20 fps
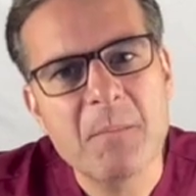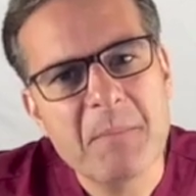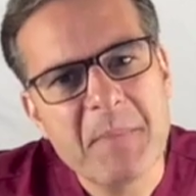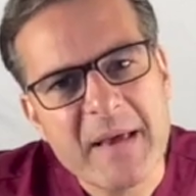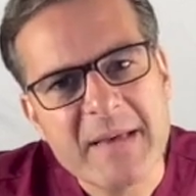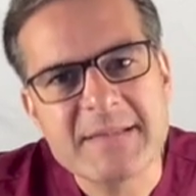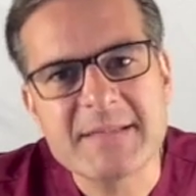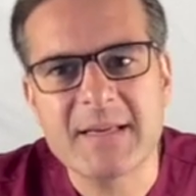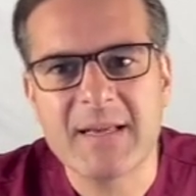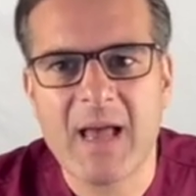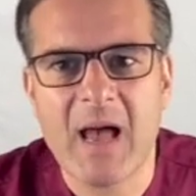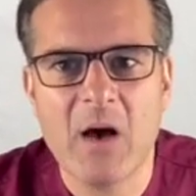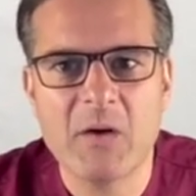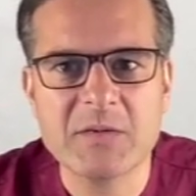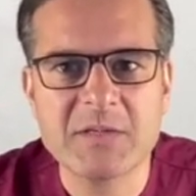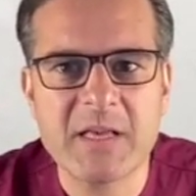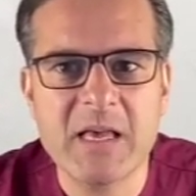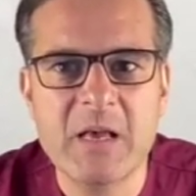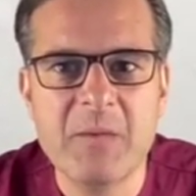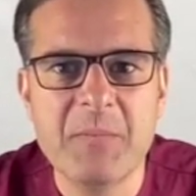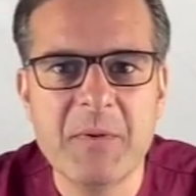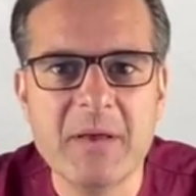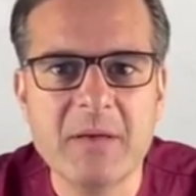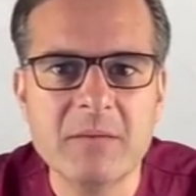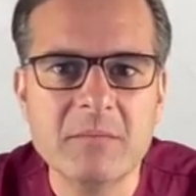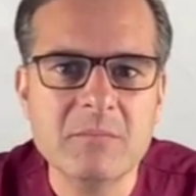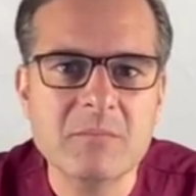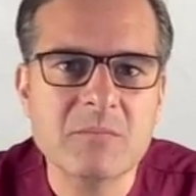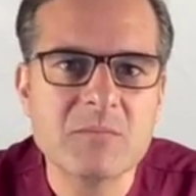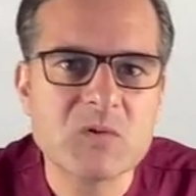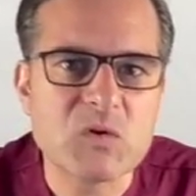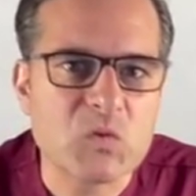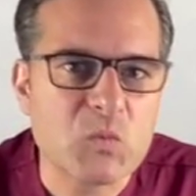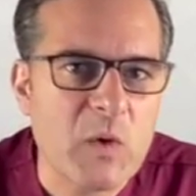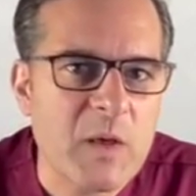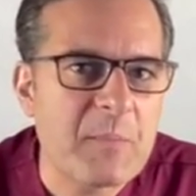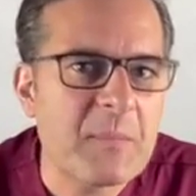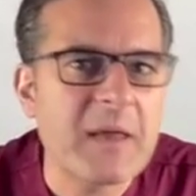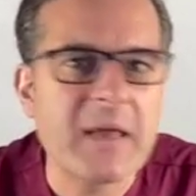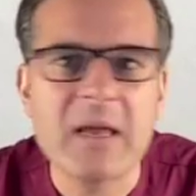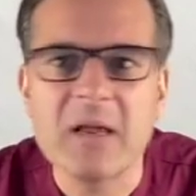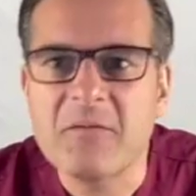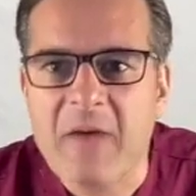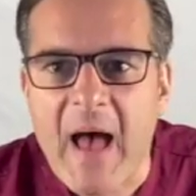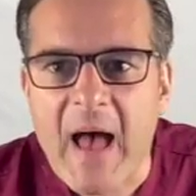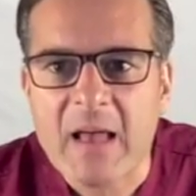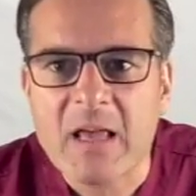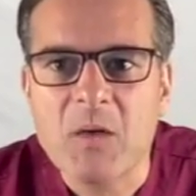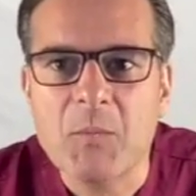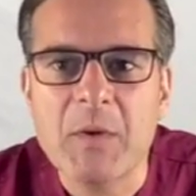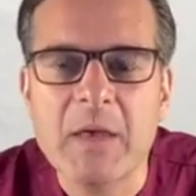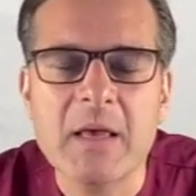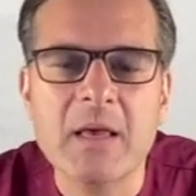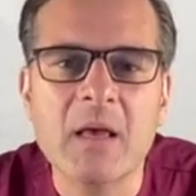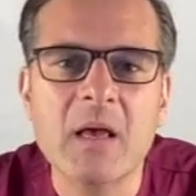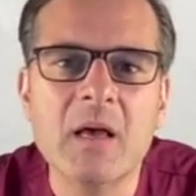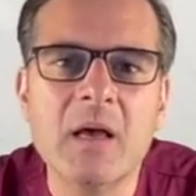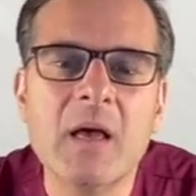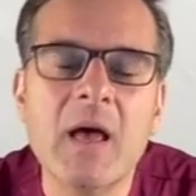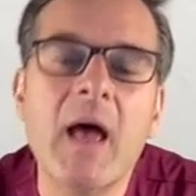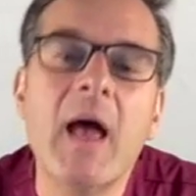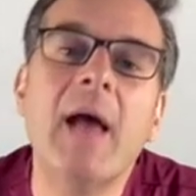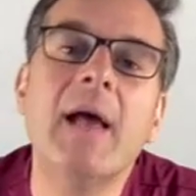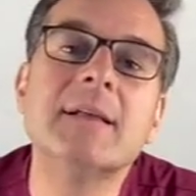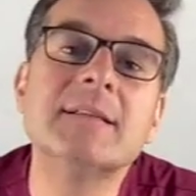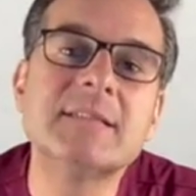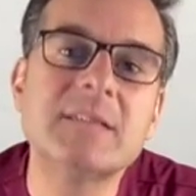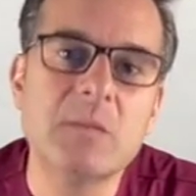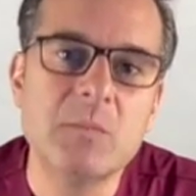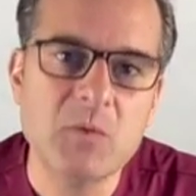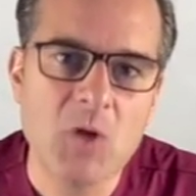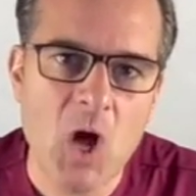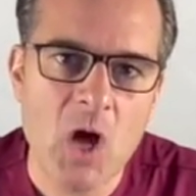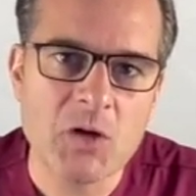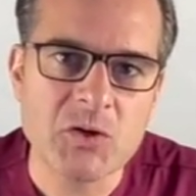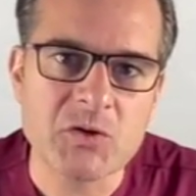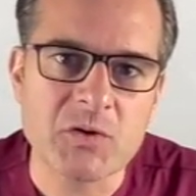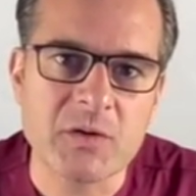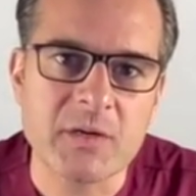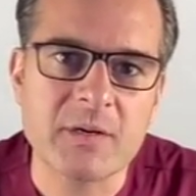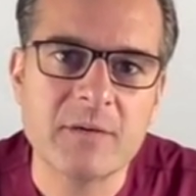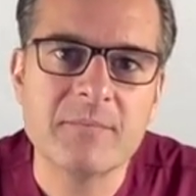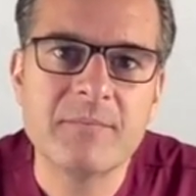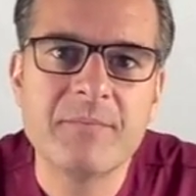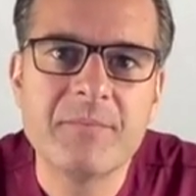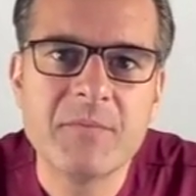basic housekeeping, sweeping and vacuuming, and some laundry.